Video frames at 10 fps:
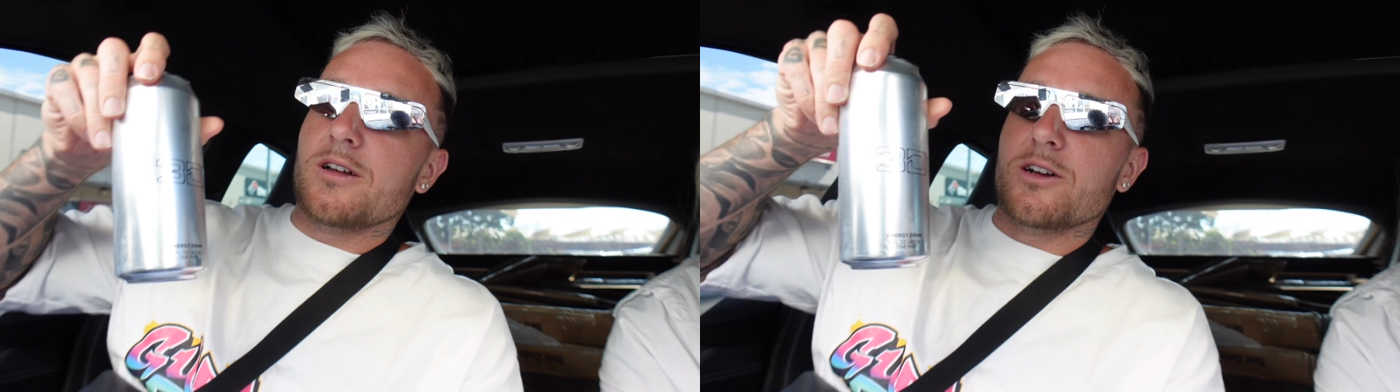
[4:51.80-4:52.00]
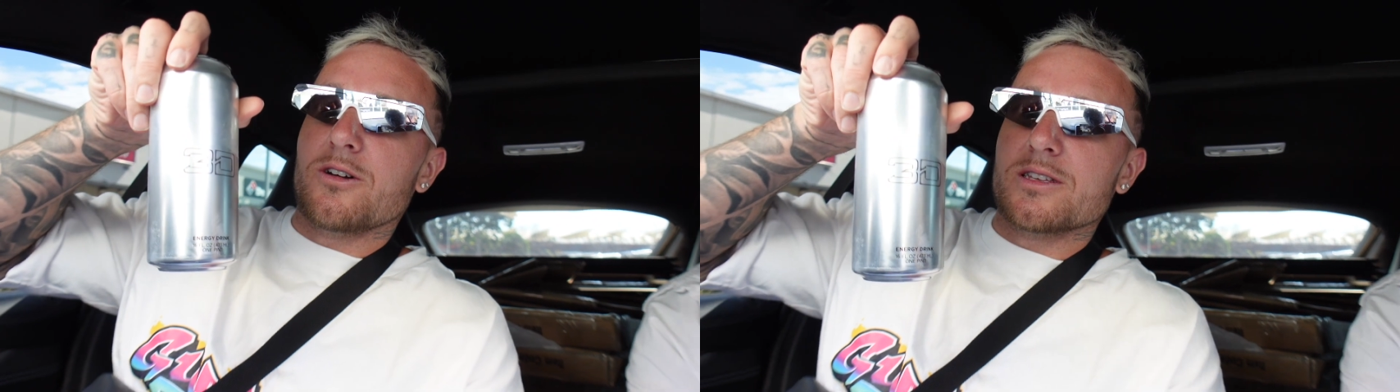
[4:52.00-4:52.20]

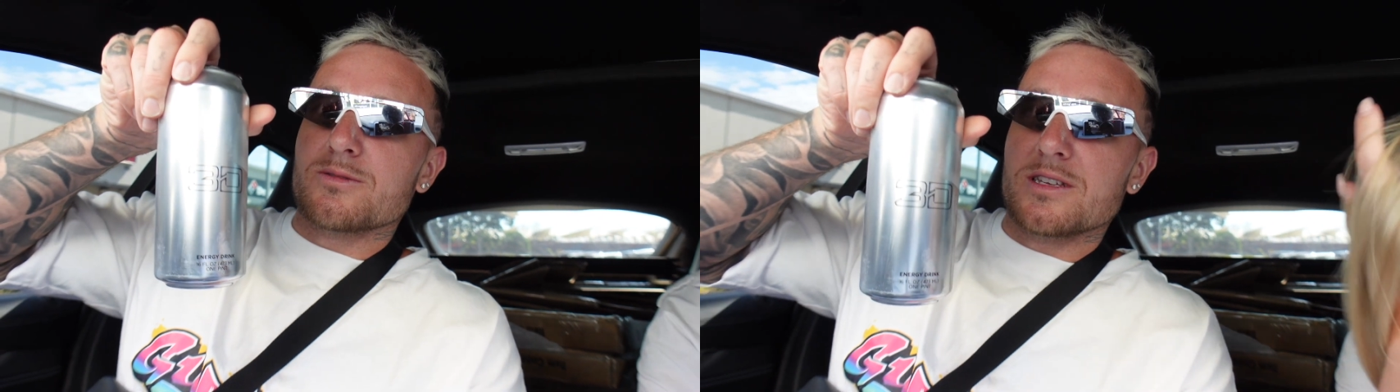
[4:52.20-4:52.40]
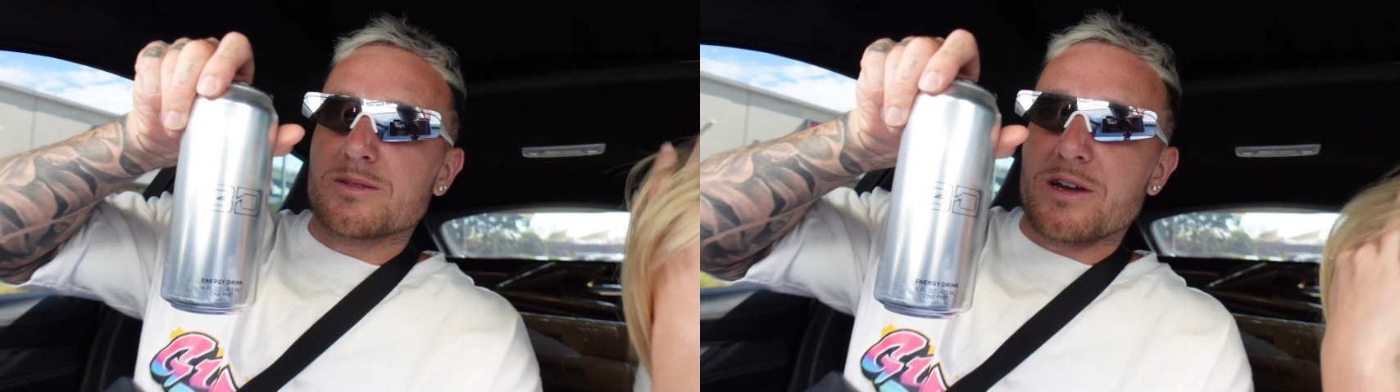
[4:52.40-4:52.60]
I got
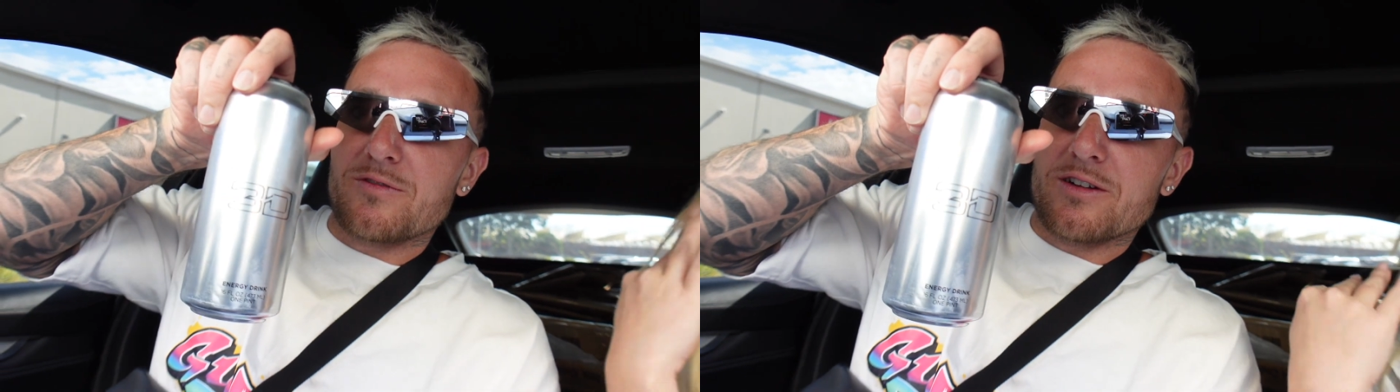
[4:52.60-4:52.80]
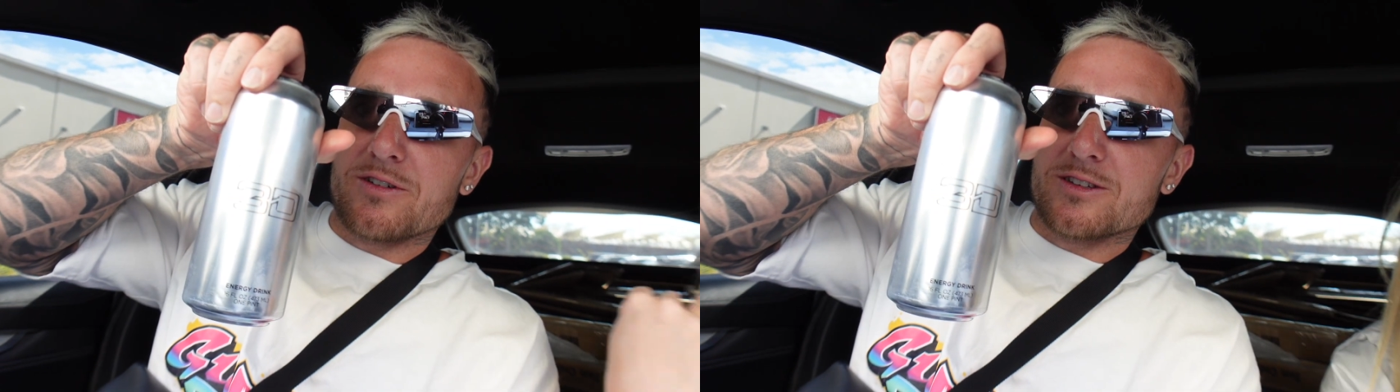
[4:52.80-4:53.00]
this one. This is my
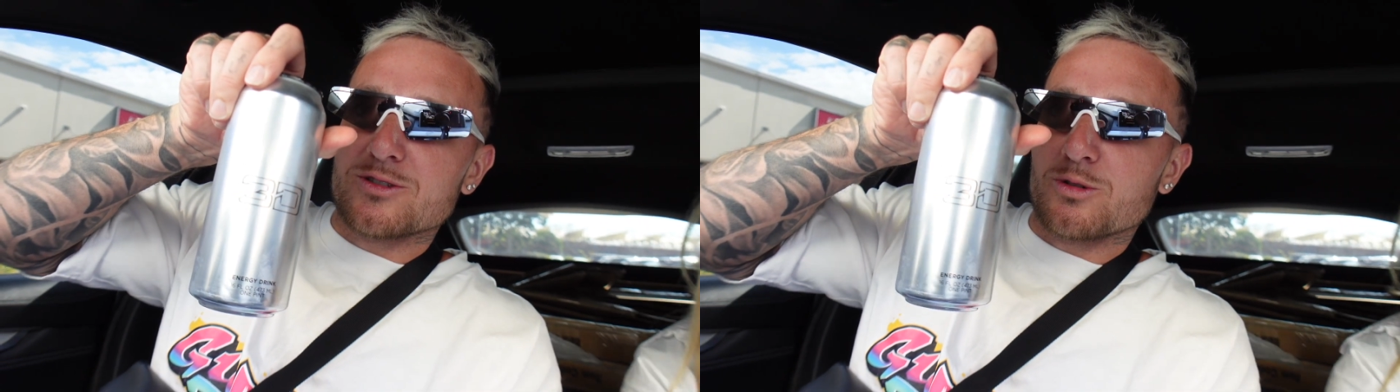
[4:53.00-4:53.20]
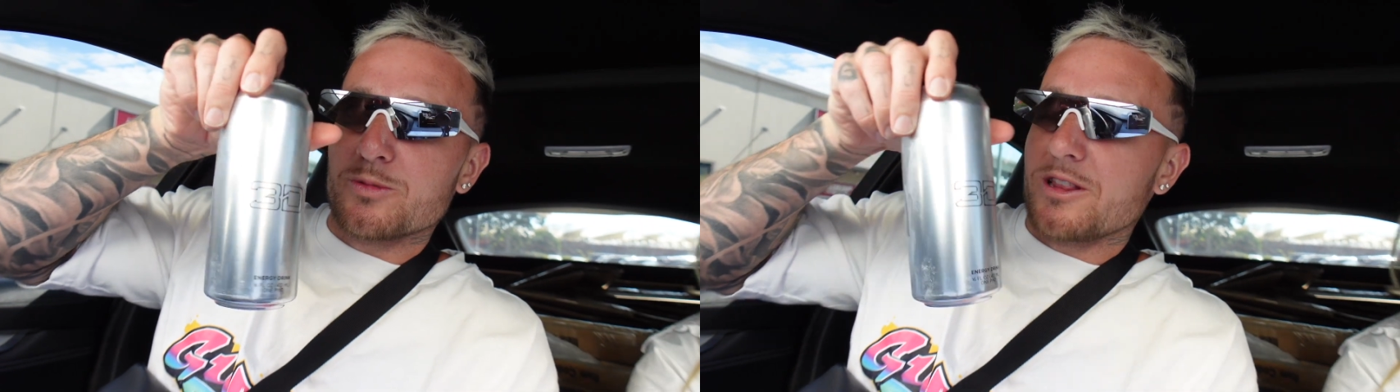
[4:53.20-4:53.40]
favorite, the
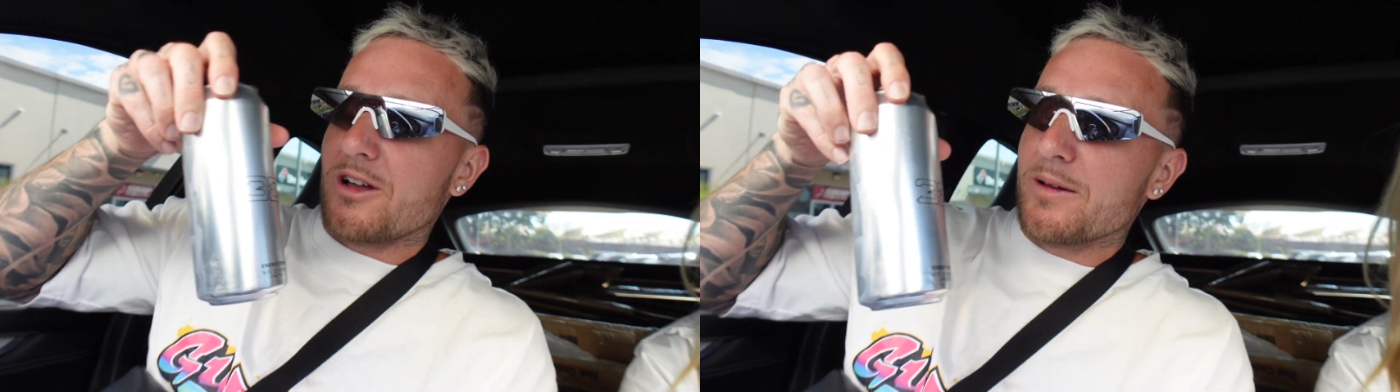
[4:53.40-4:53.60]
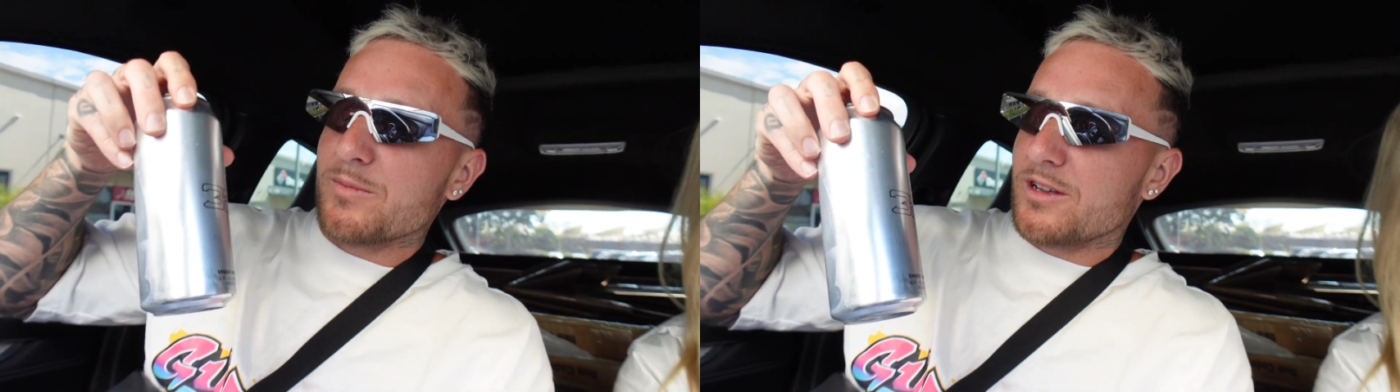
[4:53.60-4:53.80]
strawberry
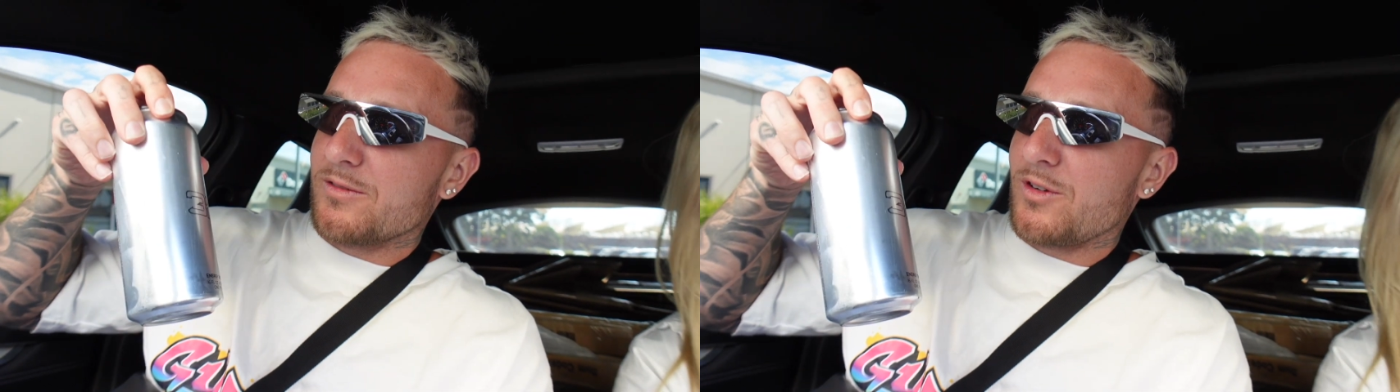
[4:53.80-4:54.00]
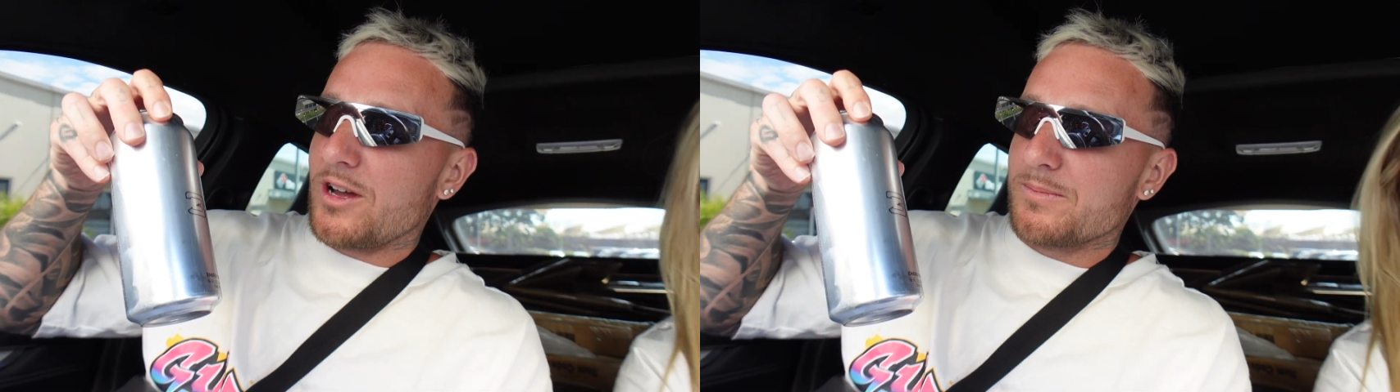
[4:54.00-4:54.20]
lime kind
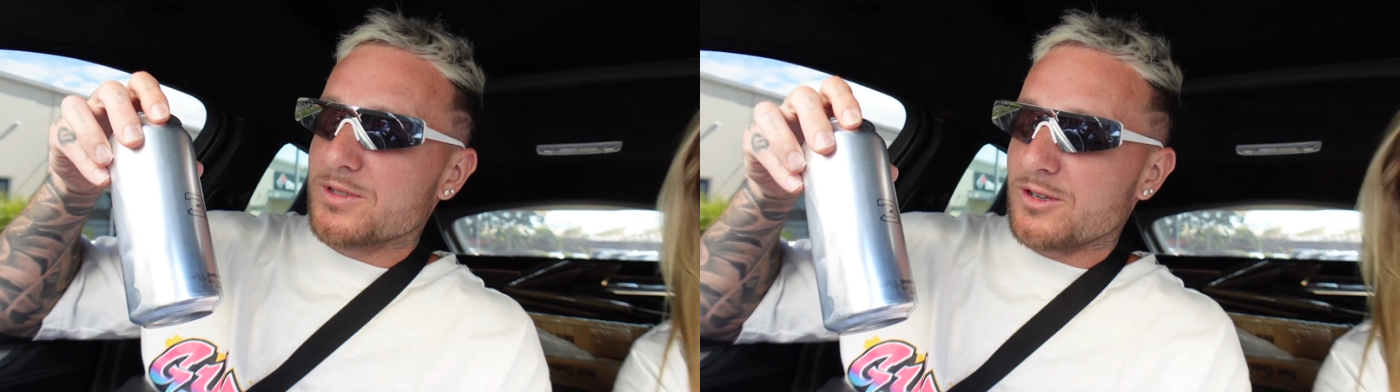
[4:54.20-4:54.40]
of vibe.